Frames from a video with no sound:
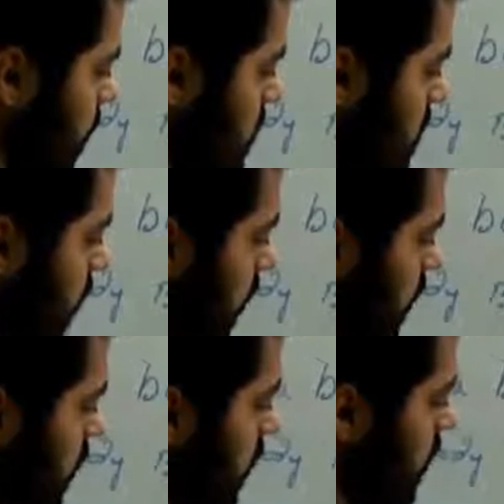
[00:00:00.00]
force is a
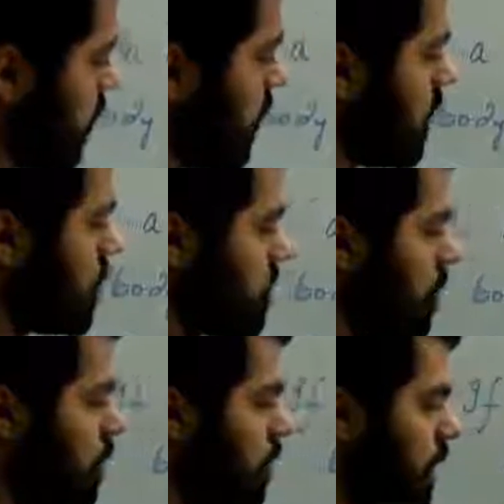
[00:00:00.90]
vector quantity,
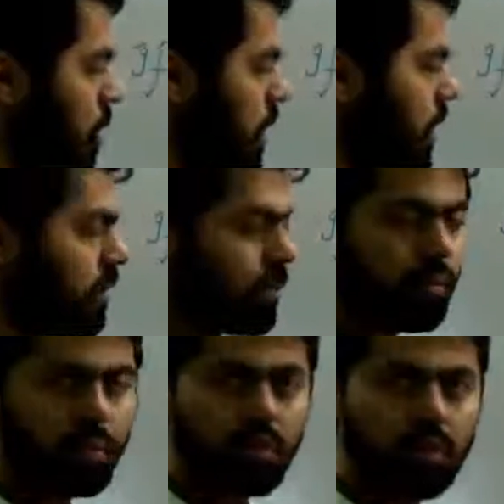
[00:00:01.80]
so we are noting it
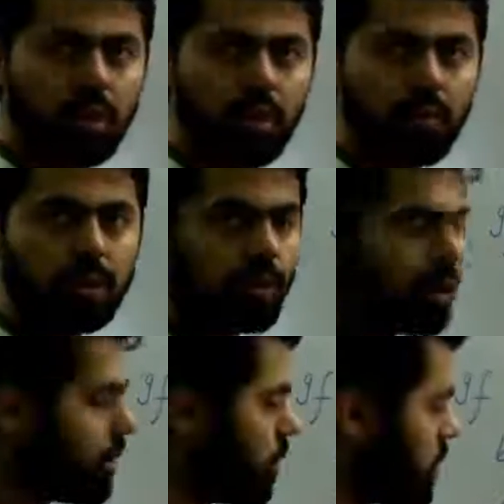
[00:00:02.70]
with a
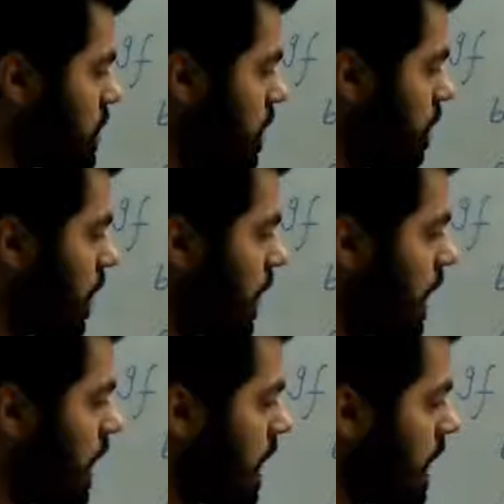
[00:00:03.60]
vector notation.
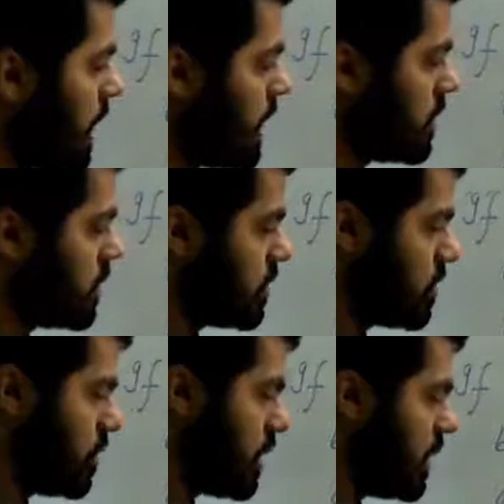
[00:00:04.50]

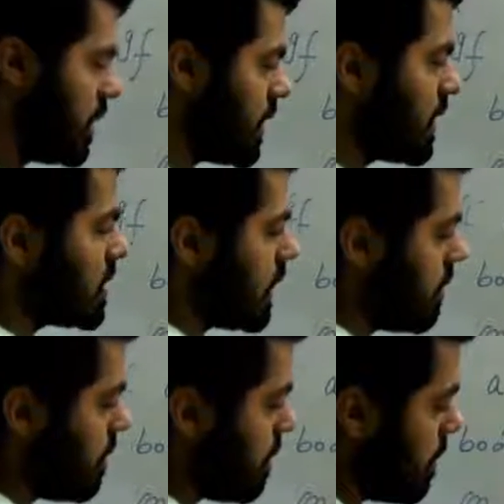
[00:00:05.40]
So then that
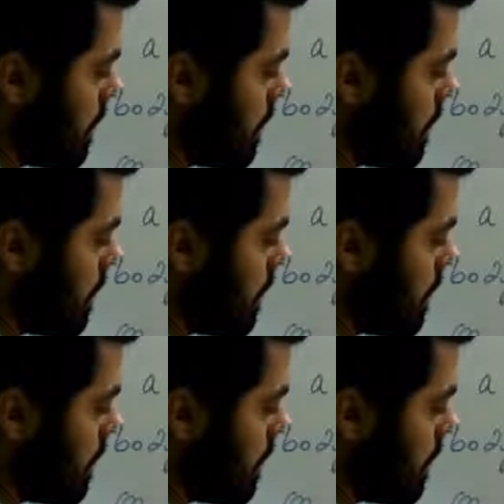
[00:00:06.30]
time